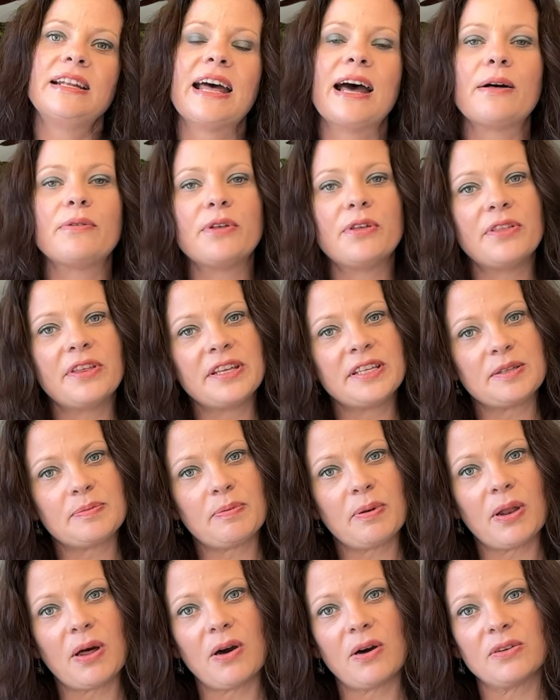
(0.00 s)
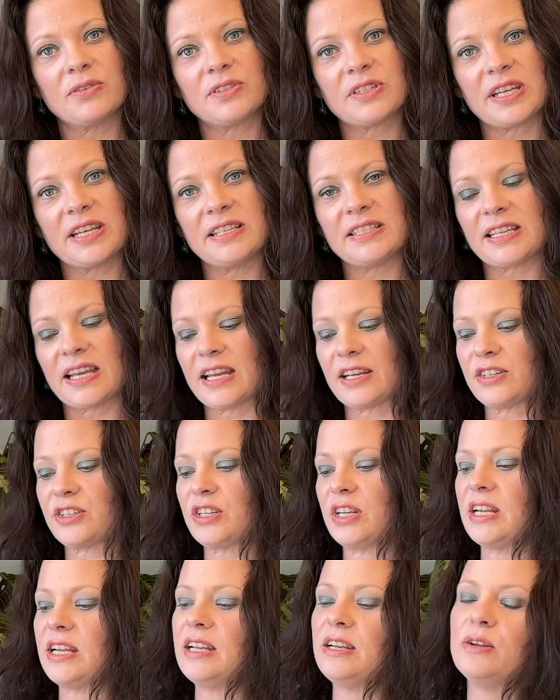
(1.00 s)
now that this plant is
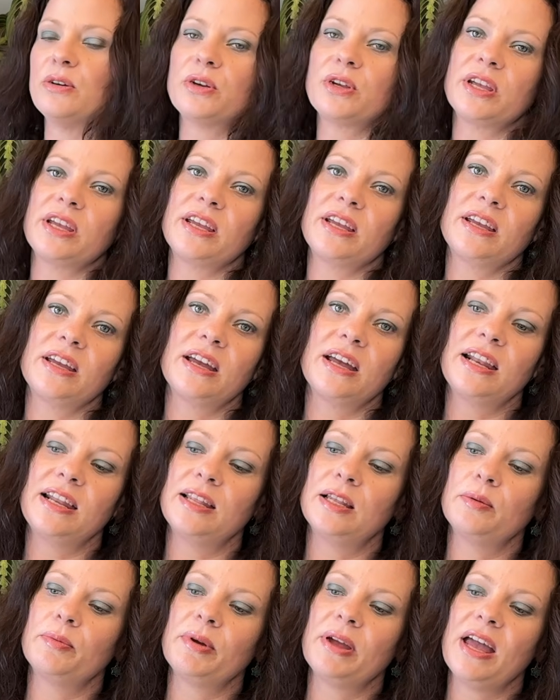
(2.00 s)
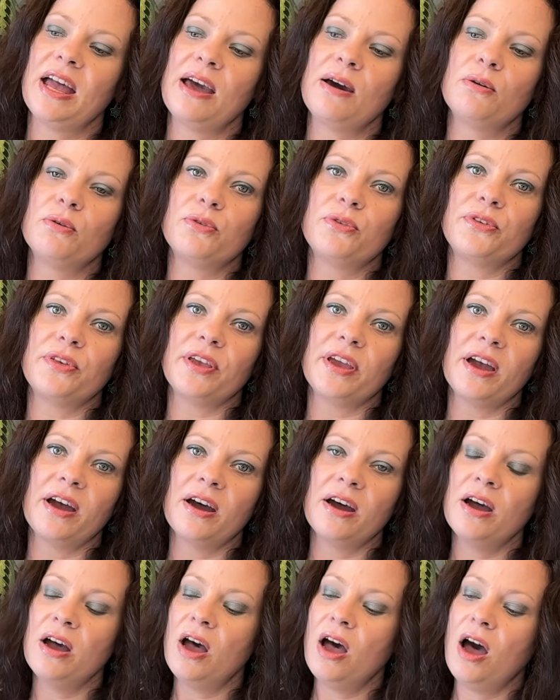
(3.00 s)
actually looking a little bit
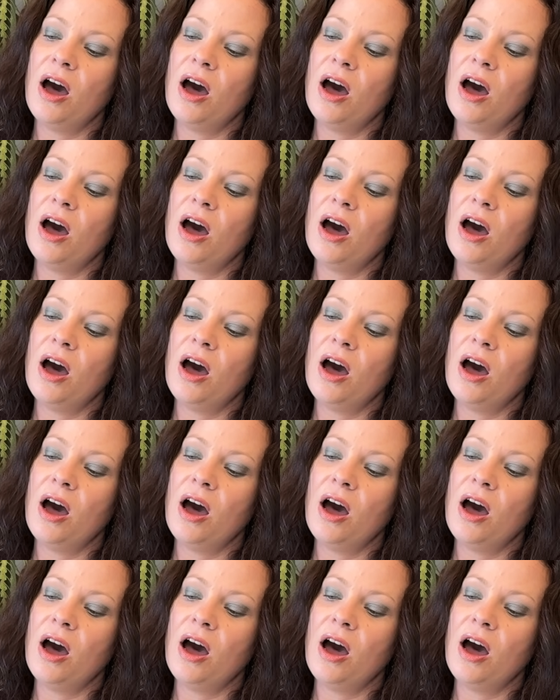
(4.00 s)
healthier,